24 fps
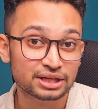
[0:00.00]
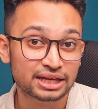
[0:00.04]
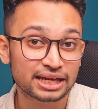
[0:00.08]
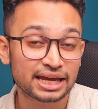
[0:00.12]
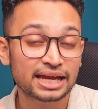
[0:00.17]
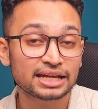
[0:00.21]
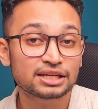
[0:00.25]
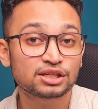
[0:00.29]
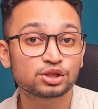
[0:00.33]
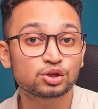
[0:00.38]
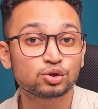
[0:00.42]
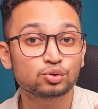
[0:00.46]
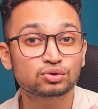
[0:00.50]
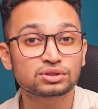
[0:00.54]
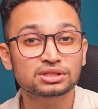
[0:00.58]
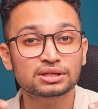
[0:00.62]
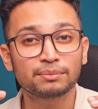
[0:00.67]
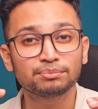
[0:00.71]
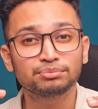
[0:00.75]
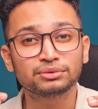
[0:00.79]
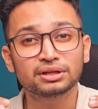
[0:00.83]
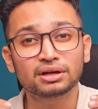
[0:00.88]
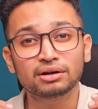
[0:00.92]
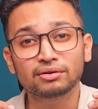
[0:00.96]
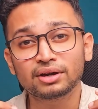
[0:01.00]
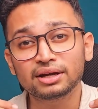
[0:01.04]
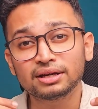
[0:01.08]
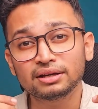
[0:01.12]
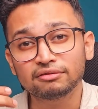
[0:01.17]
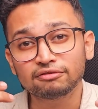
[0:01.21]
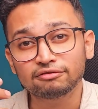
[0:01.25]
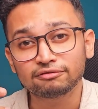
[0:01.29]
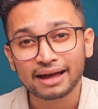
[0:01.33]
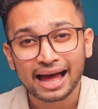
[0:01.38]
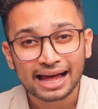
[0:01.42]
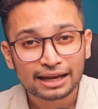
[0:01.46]
get you something really
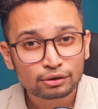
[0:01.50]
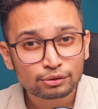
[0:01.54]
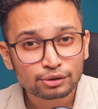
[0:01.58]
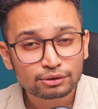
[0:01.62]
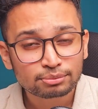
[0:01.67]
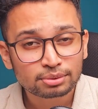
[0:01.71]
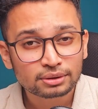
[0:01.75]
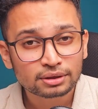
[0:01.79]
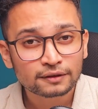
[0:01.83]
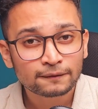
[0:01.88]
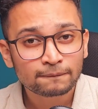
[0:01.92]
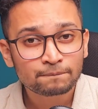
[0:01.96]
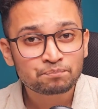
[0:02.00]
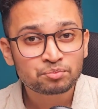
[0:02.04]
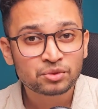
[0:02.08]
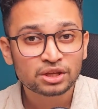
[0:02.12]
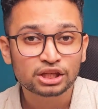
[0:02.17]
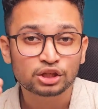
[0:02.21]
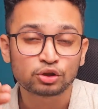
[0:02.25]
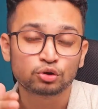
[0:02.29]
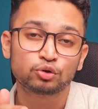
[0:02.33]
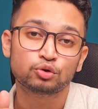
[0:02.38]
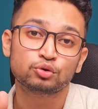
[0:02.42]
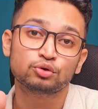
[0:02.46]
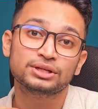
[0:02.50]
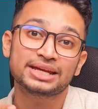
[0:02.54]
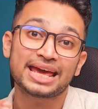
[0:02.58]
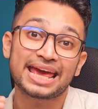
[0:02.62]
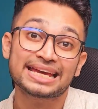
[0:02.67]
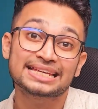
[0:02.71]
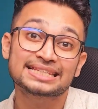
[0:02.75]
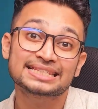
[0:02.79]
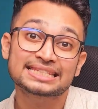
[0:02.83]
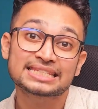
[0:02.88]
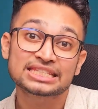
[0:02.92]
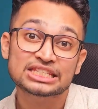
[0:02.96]
valuable, you could
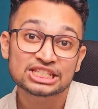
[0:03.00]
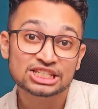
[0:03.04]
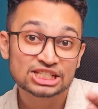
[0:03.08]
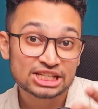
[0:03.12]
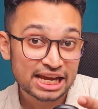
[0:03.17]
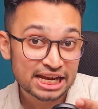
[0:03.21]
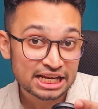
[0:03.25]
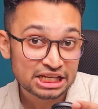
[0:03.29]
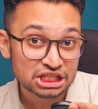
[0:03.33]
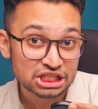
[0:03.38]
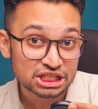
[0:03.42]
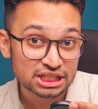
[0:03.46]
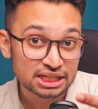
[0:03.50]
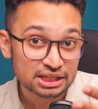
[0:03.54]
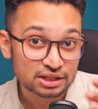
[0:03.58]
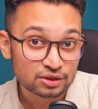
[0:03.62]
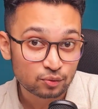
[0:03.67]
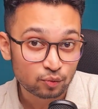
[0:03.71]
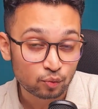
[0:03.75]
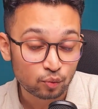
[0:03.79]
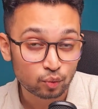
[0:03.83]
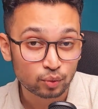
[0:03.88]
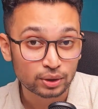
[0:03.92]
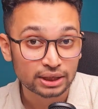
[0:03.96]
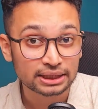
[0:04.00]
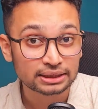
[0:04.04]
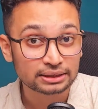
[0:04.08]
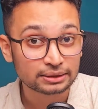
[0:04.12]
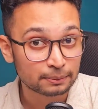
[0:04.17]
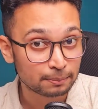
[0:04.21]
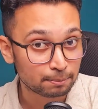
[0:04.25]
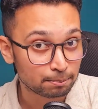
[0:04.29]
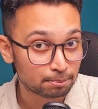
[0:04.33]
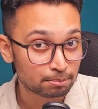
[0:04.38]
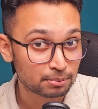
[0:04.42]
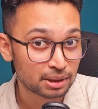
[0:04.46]
exchange it with
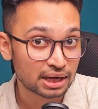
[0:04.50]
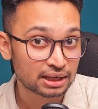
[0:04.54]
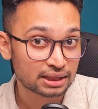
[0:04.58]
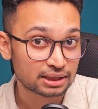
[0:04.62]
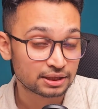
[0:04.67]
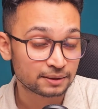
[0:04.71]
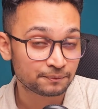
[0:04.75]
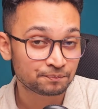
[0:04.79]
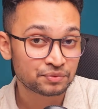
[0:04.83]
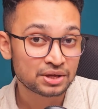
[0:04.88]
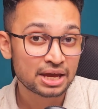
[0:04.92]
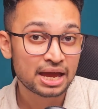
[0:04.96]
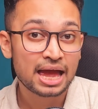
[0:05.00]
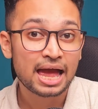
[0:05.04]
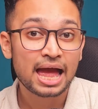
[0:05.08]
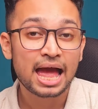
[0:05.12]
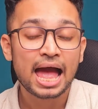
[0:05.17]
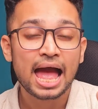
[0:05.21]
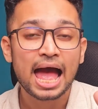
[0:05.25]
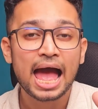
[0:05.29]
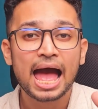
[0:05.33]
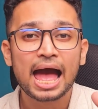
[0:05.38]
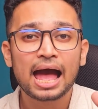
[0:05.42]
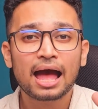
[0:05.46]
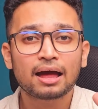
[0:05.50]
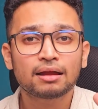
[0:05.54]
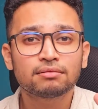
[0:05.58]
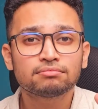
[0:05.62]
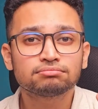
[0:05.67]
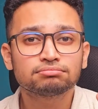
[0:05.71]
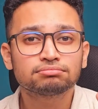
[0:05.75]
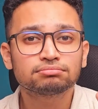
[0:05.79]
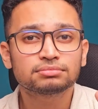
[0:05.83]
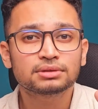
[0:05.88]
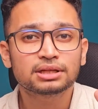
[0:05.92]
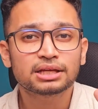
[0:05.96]
money.
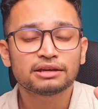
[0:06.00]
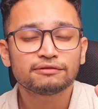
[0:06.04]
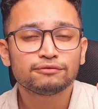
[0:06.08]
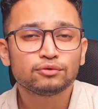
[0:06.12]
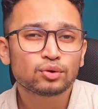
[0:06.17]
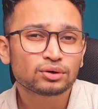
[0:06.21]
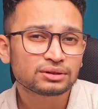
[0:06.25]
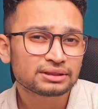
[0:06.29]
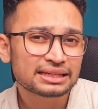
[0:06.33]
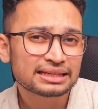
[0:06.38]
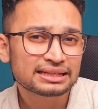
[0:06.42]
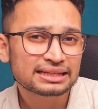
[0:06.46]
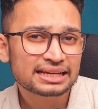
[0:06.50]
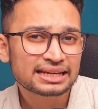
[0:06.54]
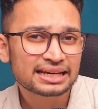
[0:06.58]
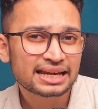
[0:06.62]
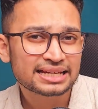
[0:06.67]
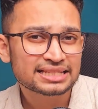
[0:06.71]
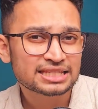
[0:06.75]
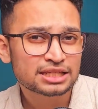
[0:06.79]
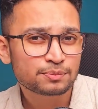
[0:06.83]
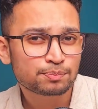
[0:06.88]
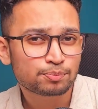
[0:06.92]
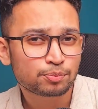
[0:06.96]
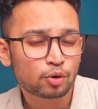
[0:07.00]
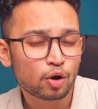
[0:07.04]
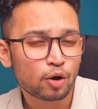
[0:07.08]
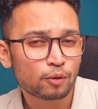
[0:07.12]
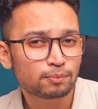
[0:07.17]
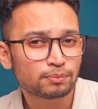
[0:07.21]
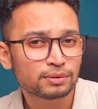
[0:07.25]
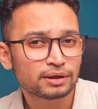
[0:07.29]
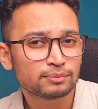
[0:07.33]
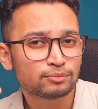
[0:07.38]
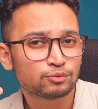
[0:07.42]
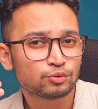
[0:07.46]
And if you're thinking like, is it
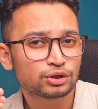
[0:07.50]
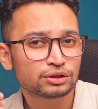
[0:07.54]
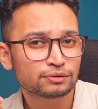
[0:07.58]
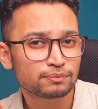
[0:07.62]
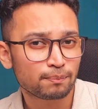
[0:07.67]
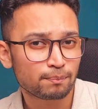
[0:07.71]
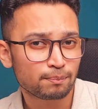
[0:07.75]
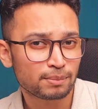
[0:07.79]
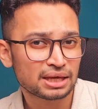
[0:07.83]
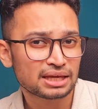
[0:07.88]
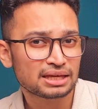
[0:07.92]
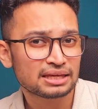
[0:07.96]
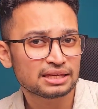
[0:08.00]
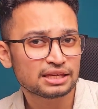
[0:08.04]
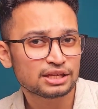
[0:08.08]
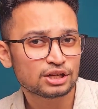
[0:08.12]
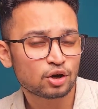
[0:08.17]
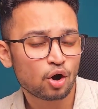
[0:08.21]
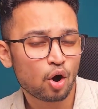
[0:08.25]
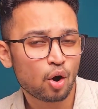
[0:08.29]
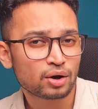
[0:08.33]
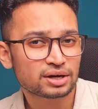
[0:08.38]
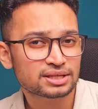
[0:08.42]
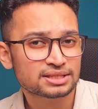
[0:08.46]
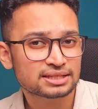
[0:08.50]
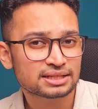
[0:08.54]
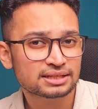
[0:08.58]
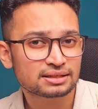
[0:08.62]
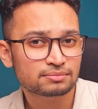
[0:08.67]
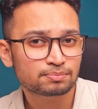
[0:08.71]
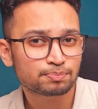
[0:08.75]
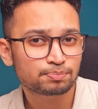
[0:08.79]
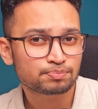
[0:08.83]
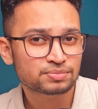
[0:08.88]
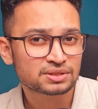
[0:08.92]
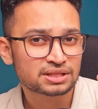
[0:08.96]
problem with me or is it
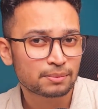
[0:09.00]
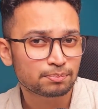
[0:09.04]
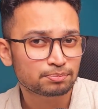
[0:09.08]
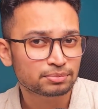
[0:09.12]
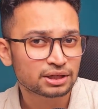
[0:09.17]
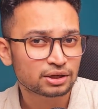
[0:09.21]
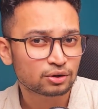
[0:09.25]
something